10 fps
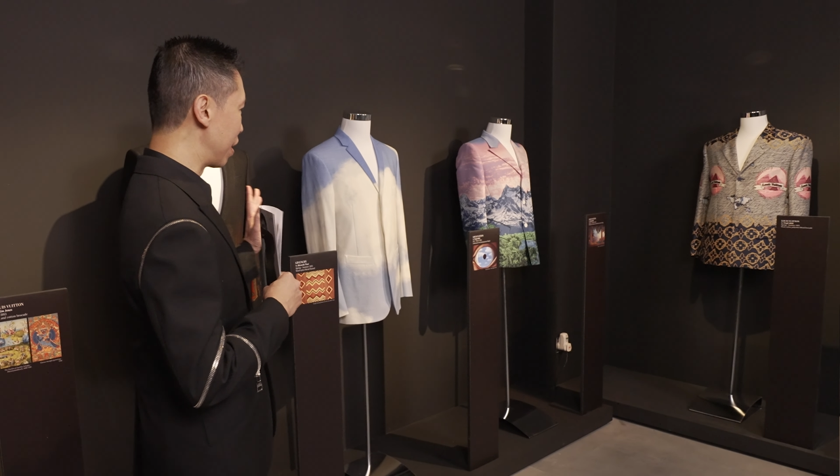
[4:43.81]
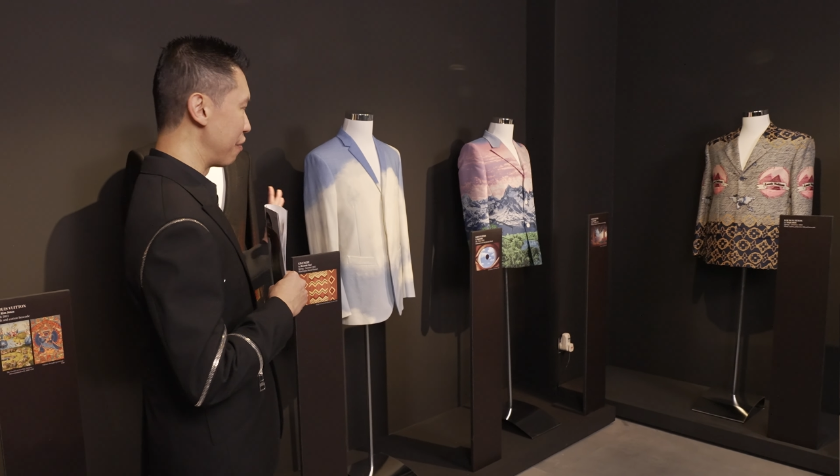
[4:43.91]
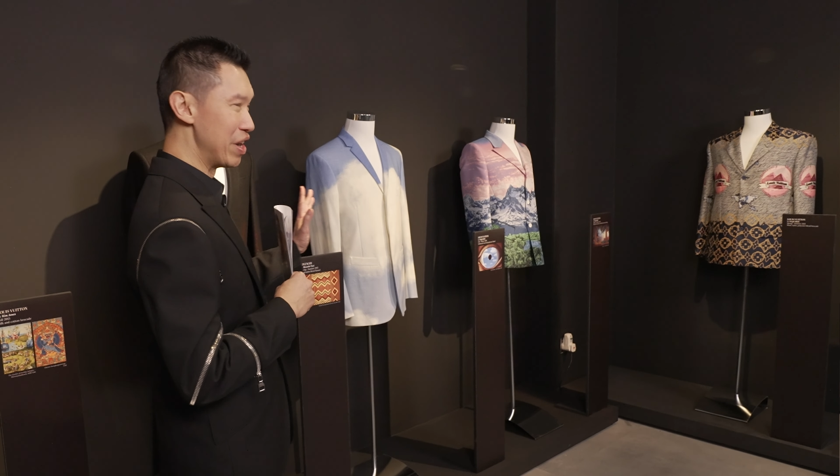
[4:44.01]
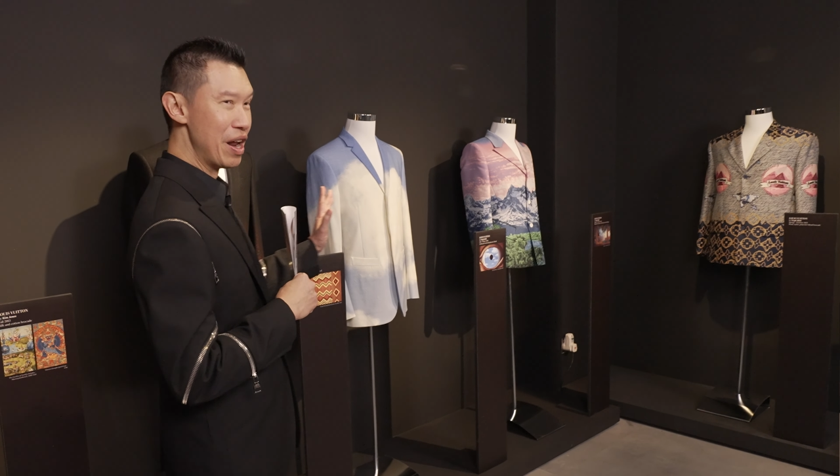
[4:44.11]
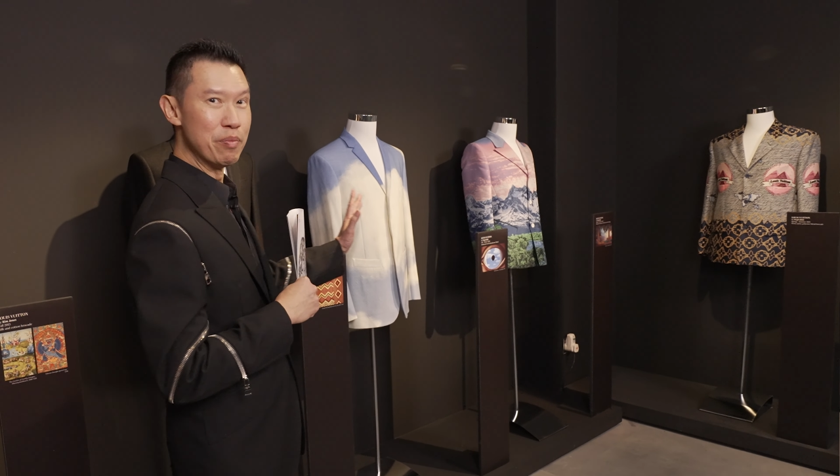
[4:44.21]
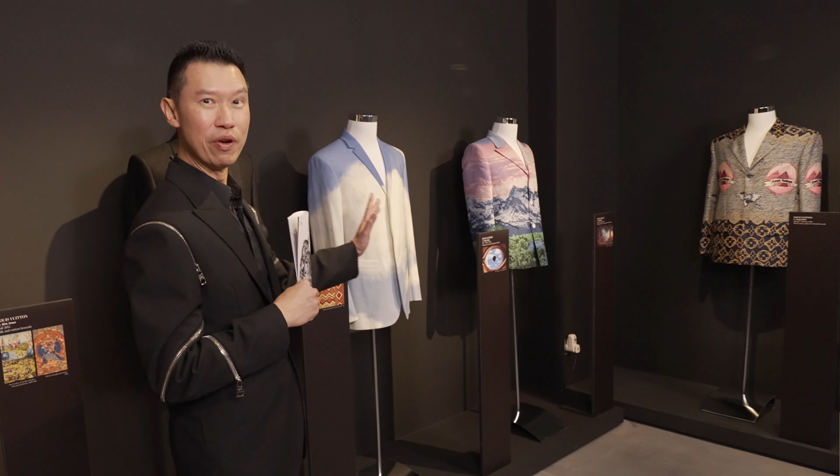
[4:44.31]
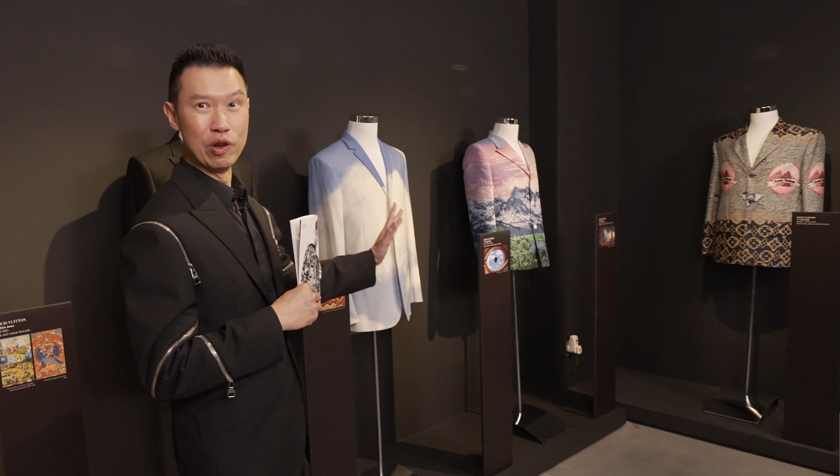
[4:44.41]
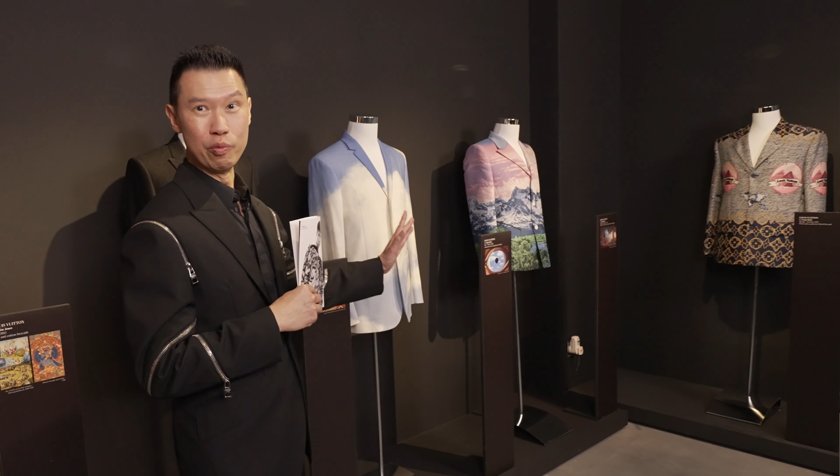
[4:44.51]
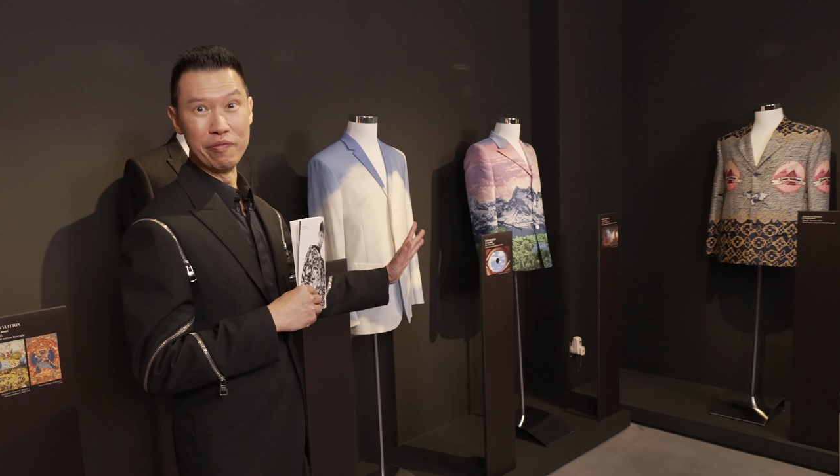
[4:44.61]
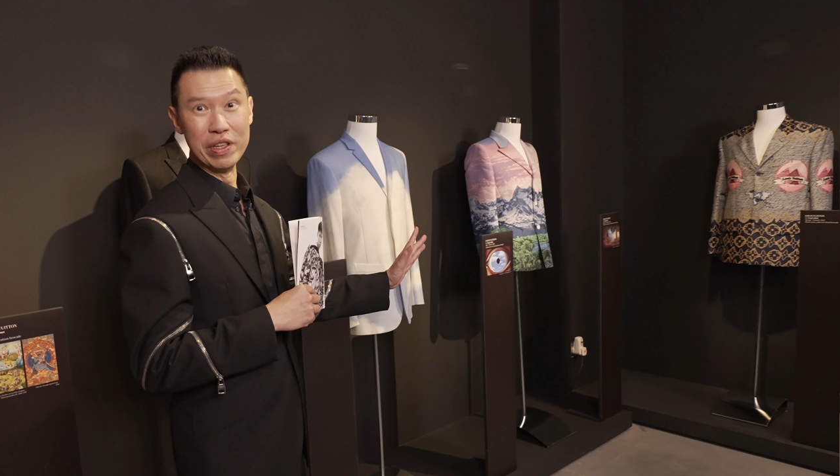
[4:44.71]
have a number of
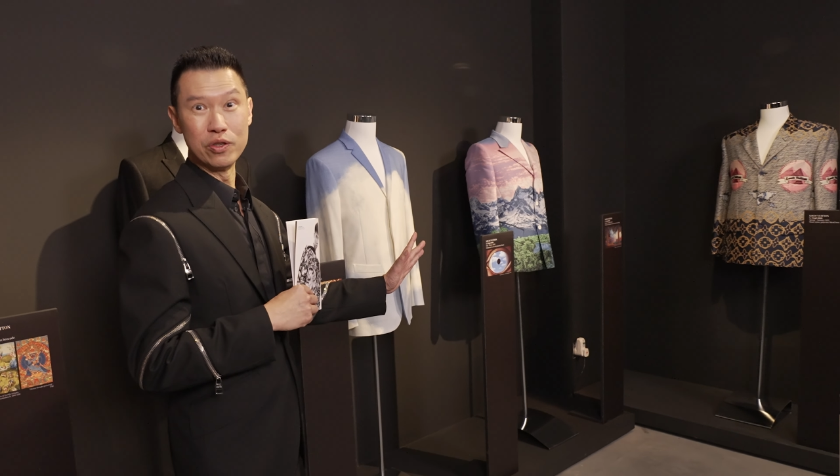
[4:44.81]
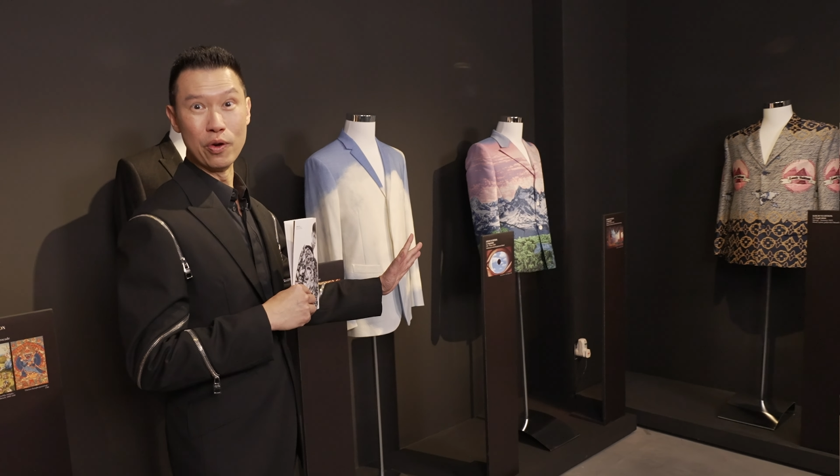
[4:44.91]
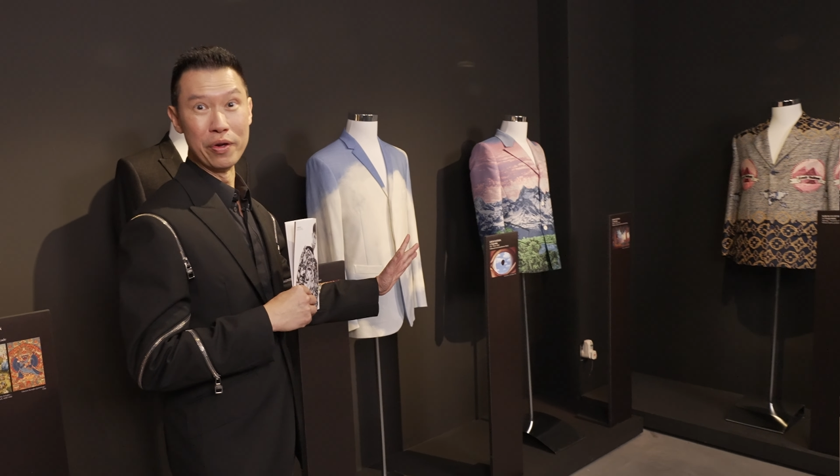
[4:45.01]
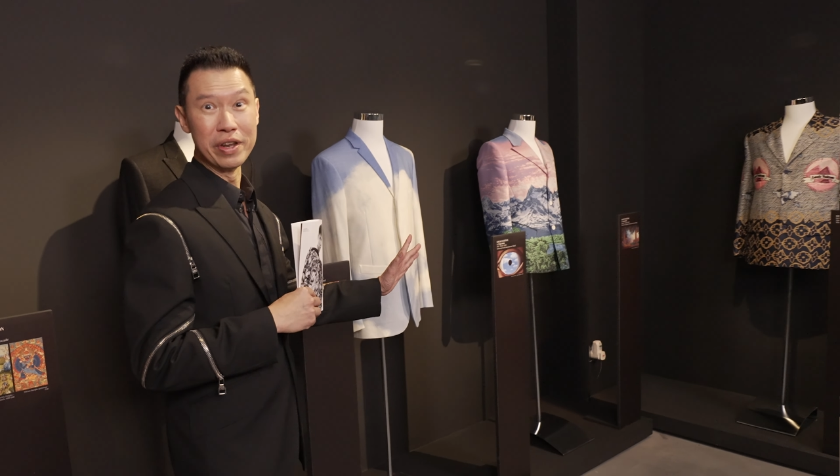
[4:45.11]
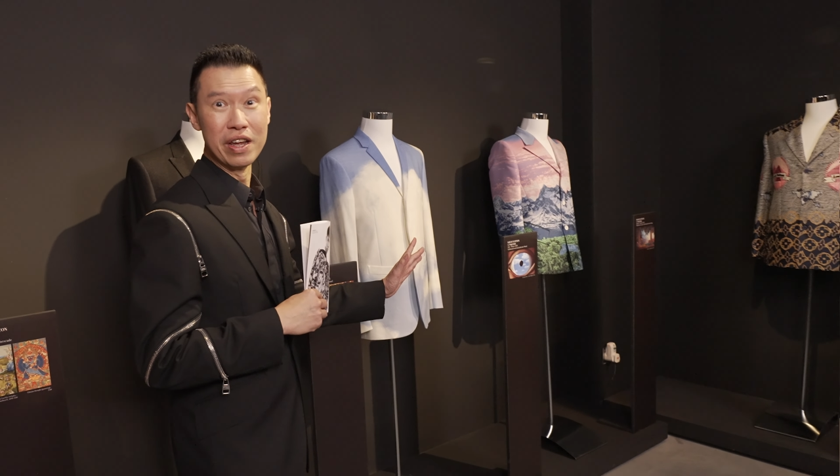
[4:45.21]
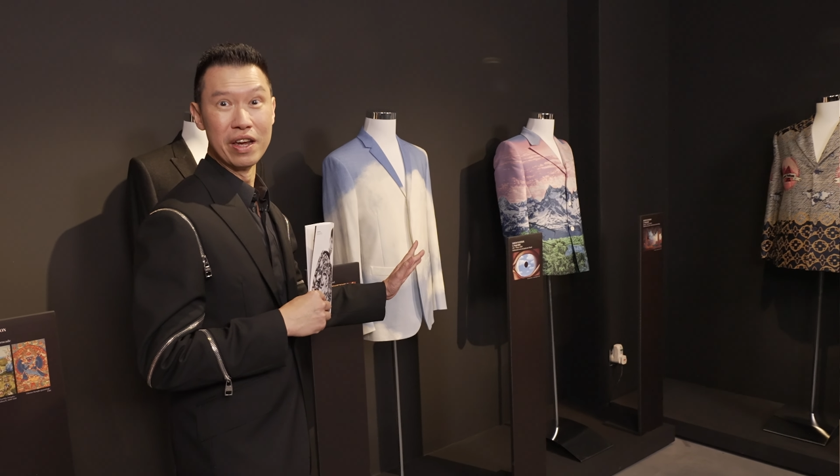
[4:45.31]
Louis Vuitton.